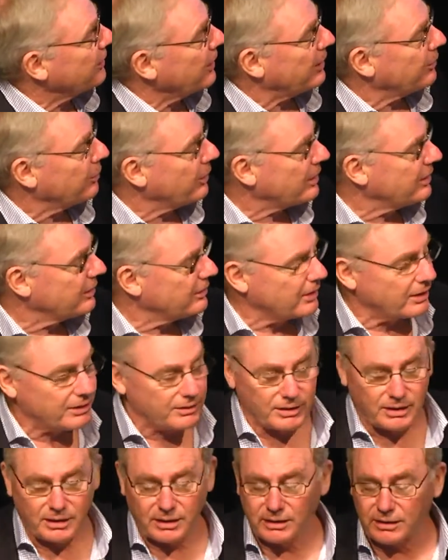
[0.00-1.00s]
they reckon that
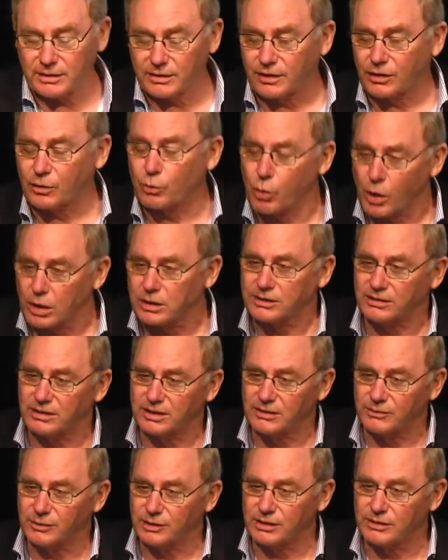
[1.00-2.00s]
the
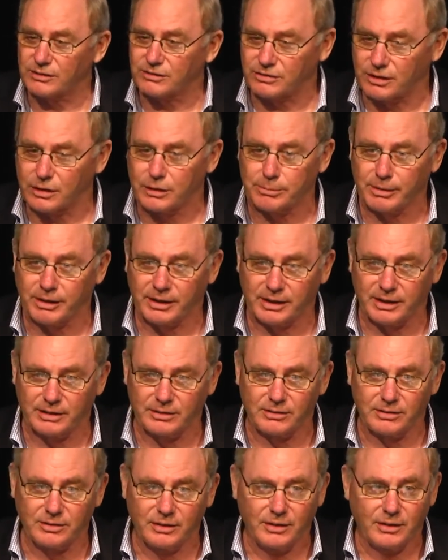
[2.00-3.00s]
quality of it is so
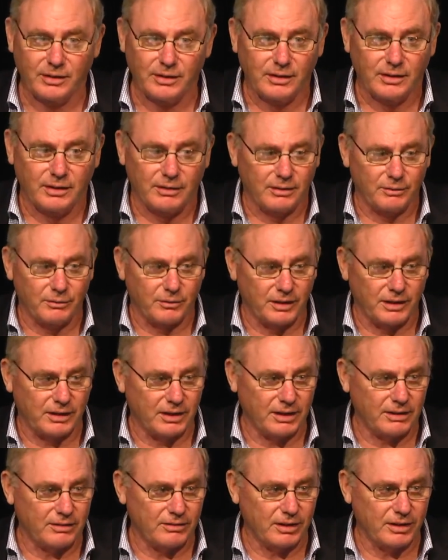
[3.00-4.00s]
bad that
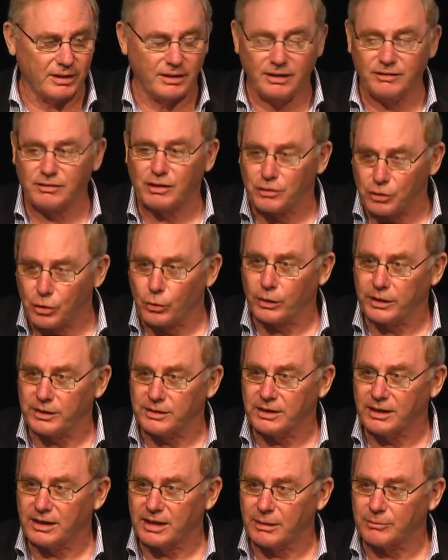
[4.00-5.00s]
he's annoyed
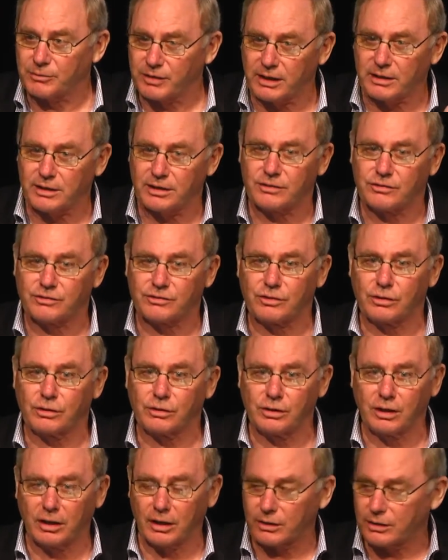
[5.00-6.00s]
that he comes out of the
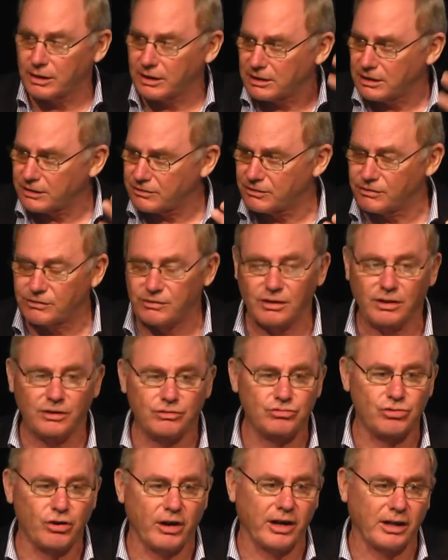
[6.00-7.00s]
studio, he listens to the
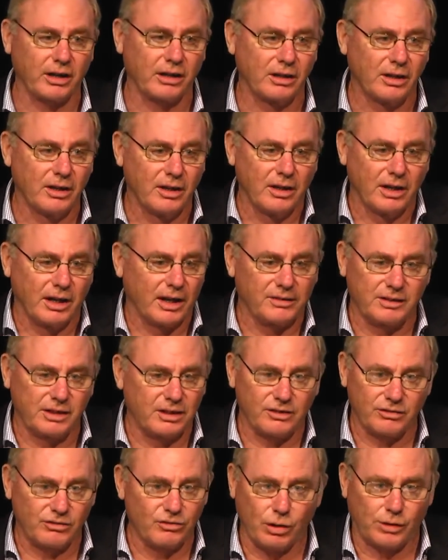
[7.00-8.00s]
track, and then
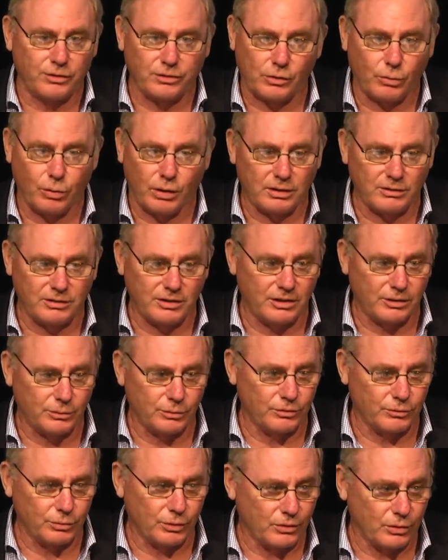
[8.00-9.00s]
it's not the quality that
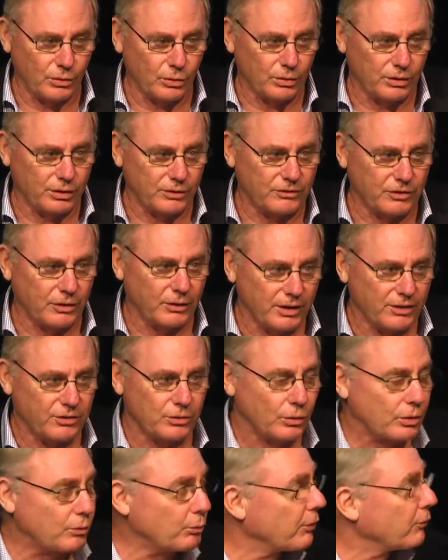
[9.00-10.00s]
was recorded. So he
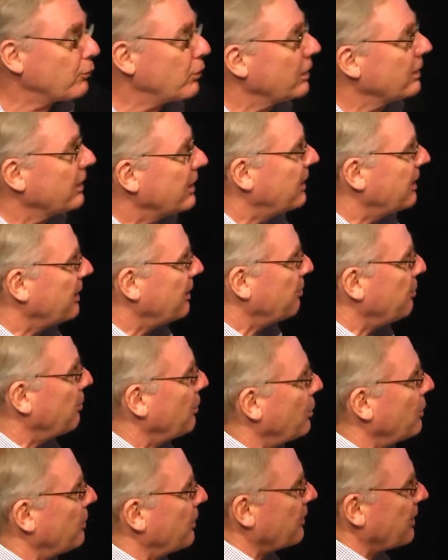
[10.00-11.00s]
thought, we've got to
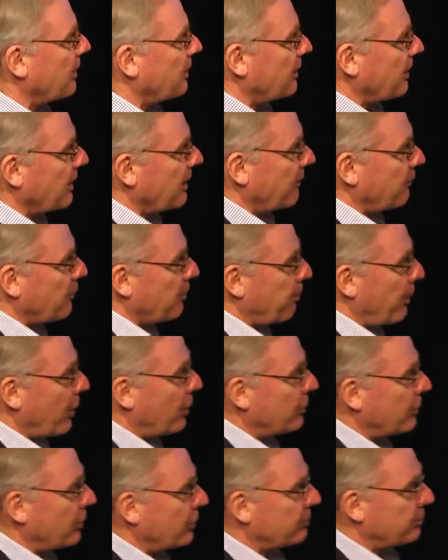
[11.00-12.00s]
have a
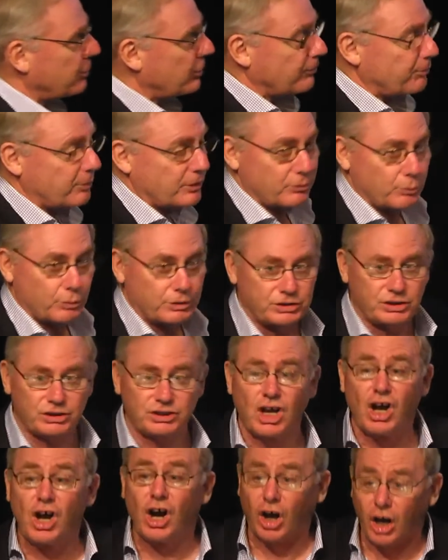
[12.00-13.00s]
Pono movement, which
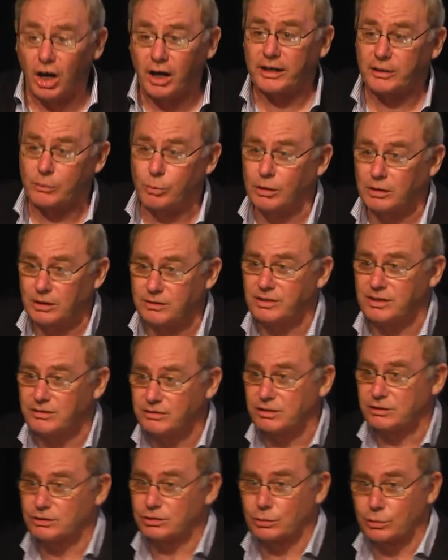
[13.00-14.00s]
is high-quality
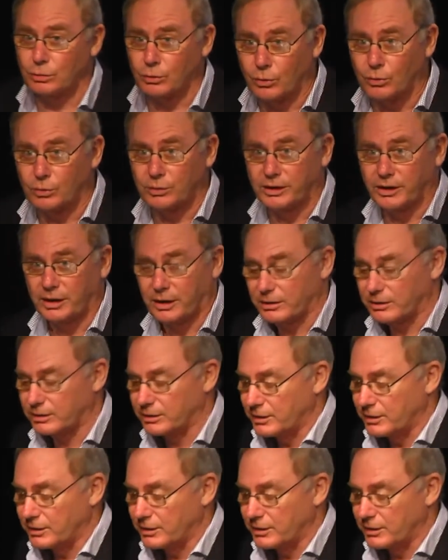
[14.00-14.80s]
digital audio.